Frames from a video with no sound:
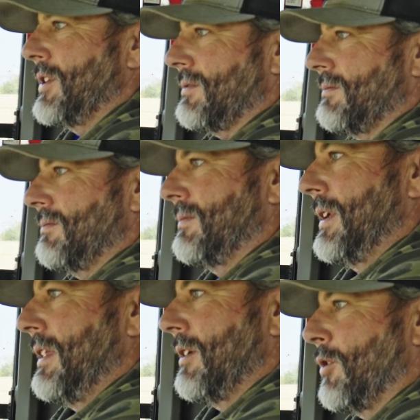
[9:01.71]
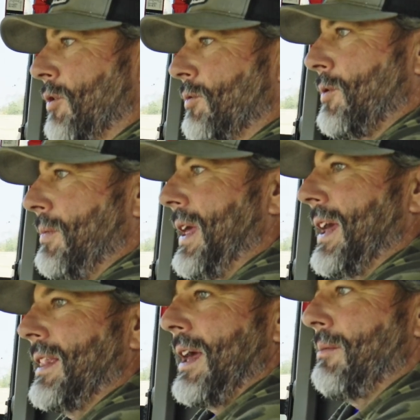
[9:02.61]
Just the corn was
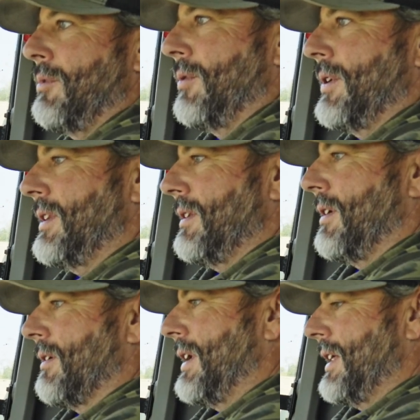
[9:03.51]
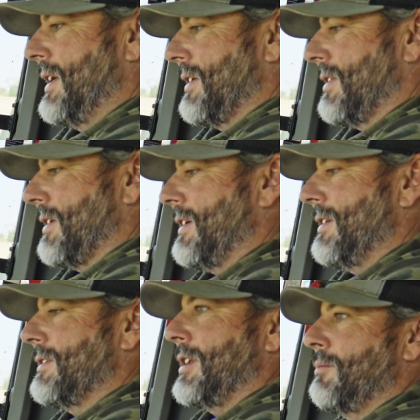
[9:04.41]
big at that point already because the
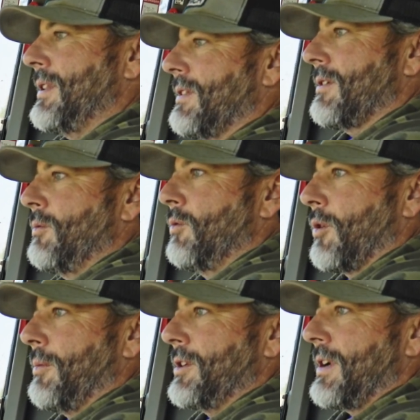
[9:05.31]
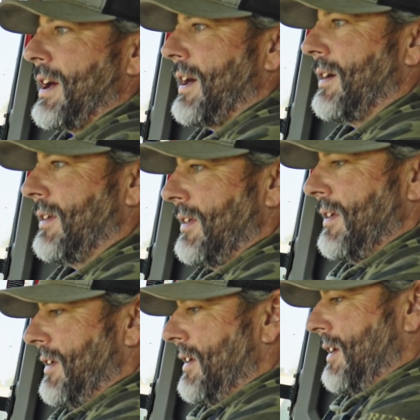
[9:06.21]
season had been so warm and dry,
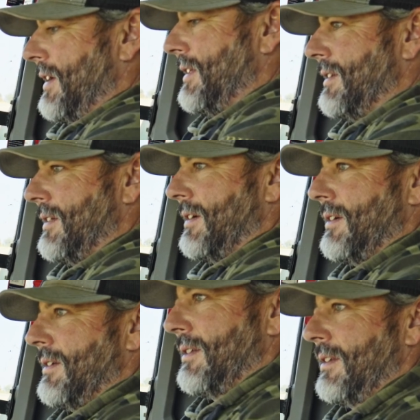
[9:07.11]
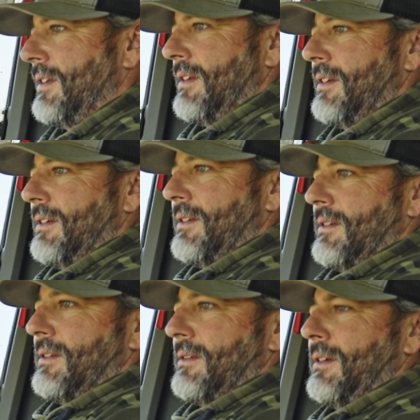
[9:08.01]
and
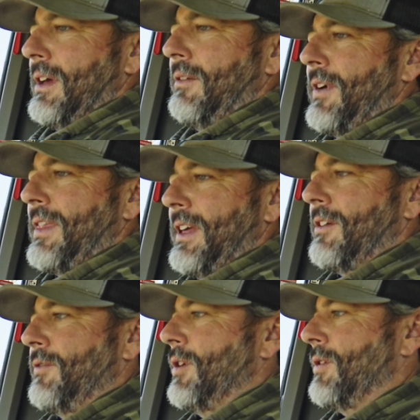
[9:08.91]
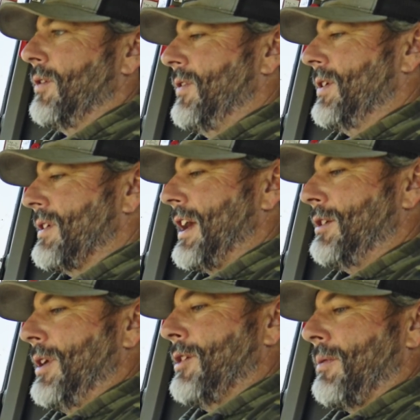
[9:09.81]
I think a few of the fields had
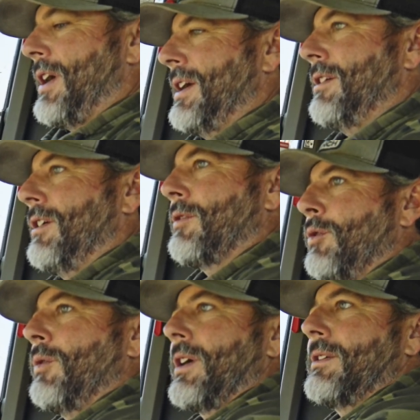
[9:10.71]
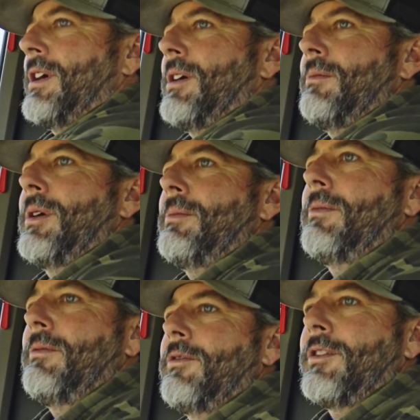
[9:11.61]
to be sprayed off or worked up, but
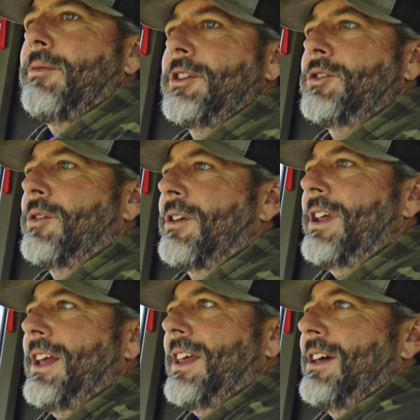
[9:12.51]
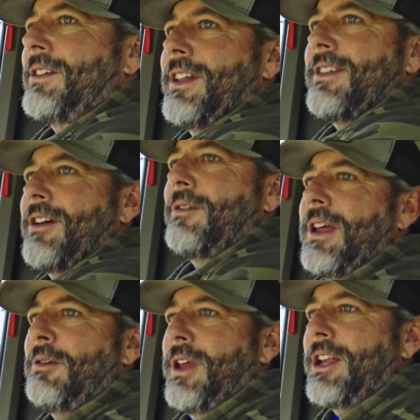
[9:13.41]
for the majority, it killed it so
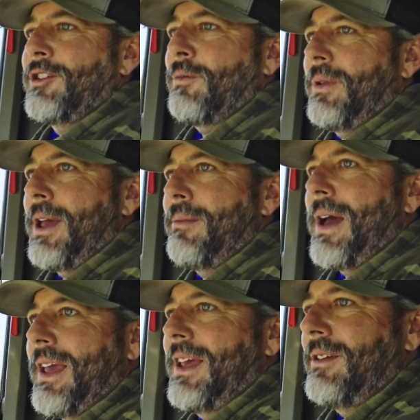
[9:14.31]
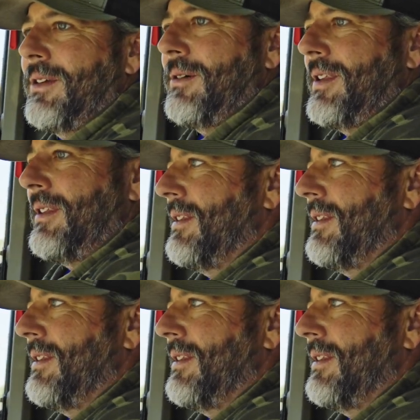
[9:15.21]
dead we could just plant back into it.